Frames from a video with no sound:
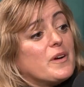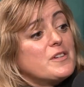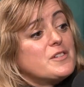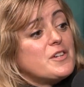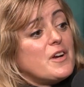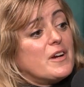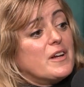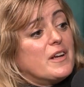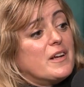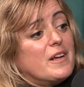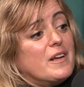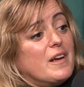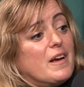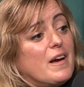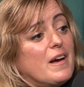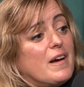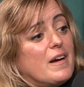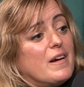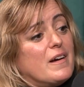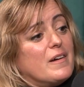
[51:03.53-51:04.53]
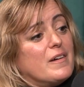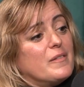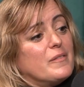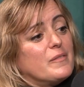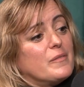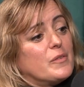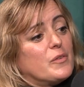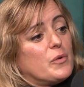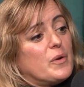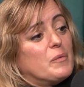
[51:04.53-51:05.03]
and Johnny
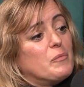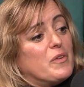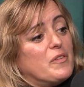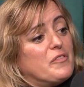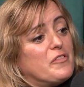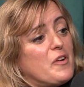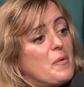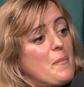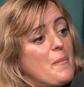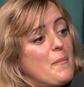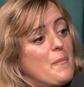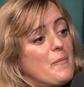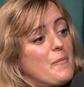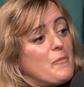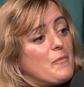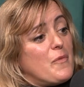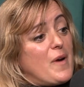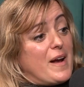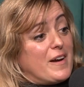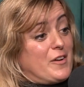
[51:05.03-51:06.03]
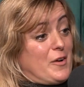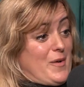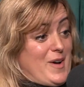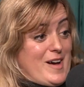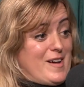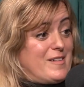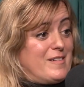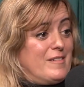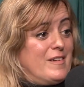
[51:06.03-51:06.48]
Greenwood from Radiohead.